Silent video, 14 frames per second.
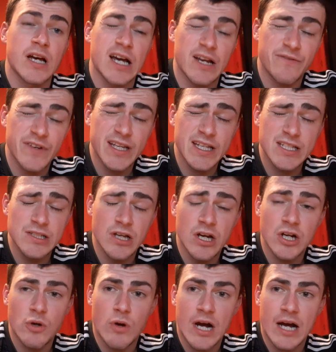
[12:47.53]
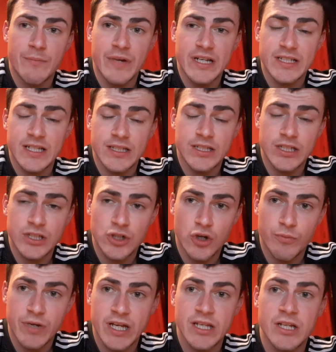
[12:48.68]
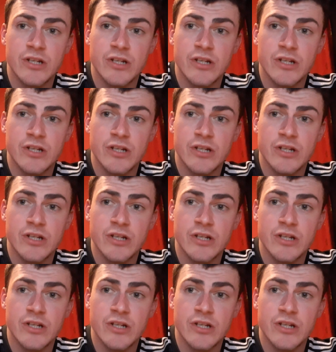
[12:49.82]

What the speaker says: And I think he's learned quite a bit since he's come in.